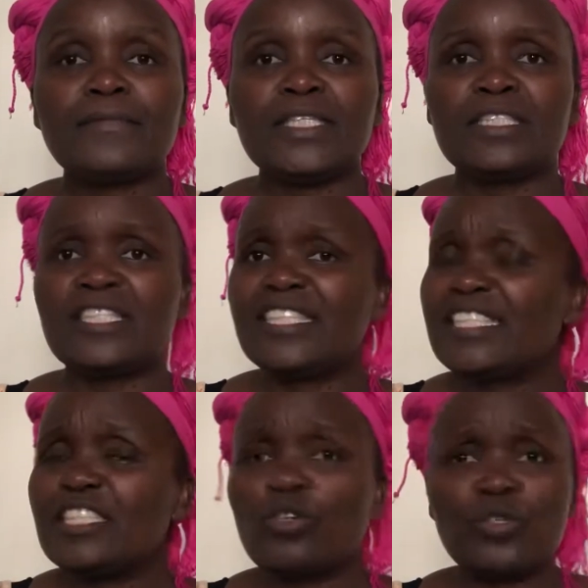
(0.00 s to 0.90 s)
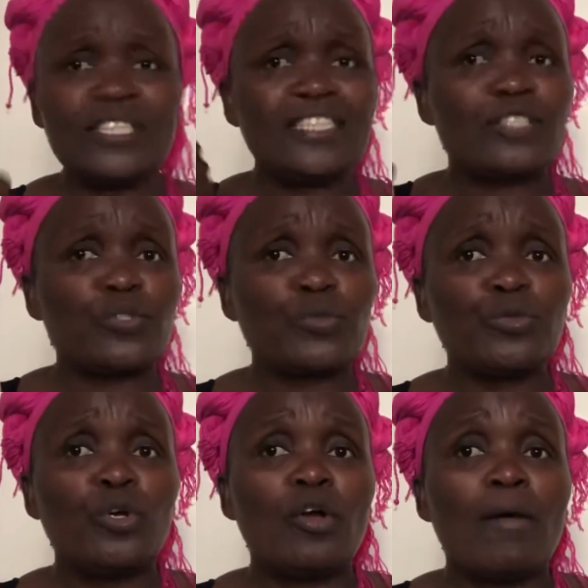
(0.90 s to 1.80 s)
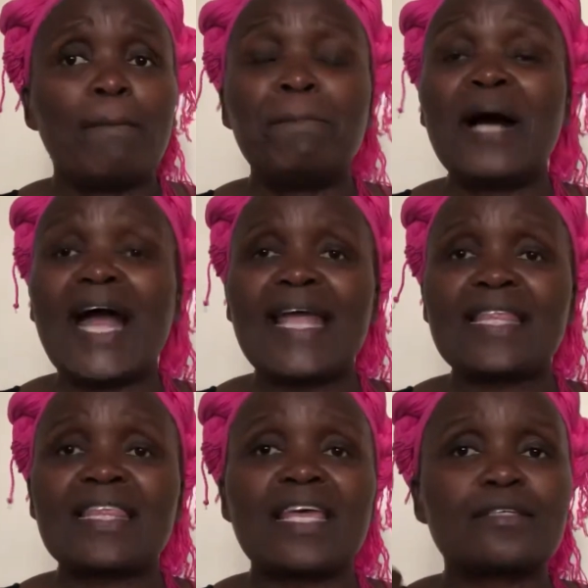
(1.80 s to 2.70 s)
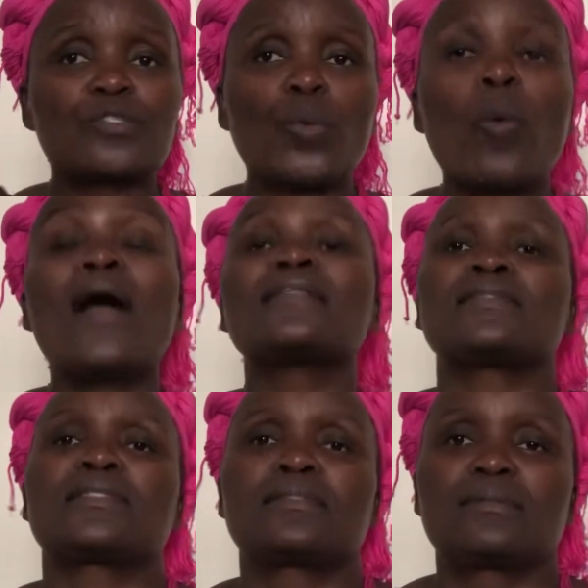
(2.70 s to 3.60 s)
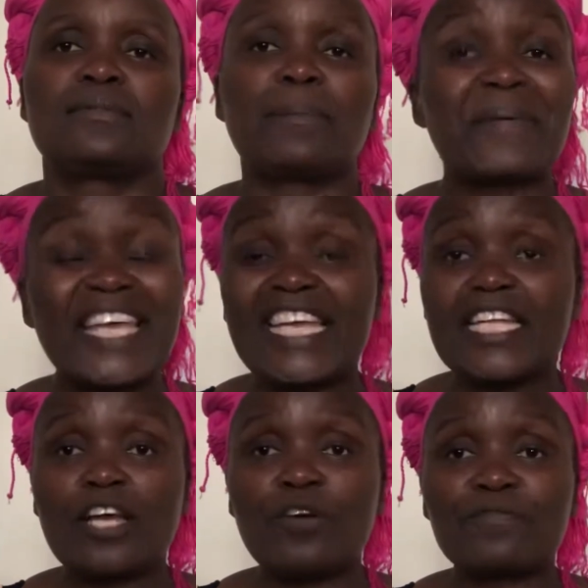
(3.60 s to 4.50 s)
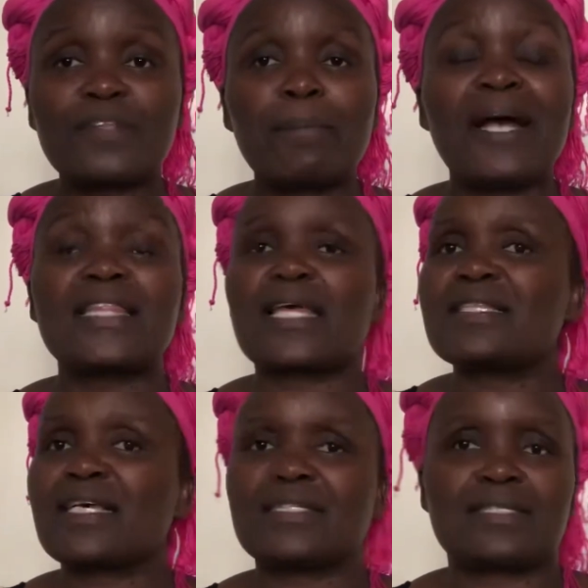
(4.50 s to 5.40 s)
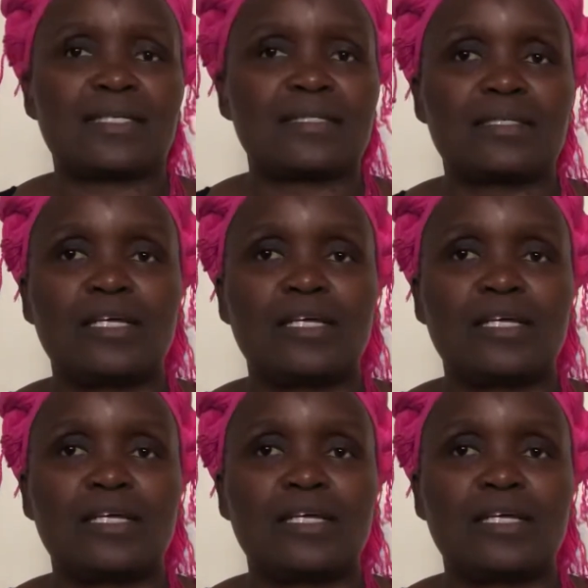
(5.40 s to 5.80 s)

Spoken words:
She need only to buy things once, the beginning of the month, and that's it.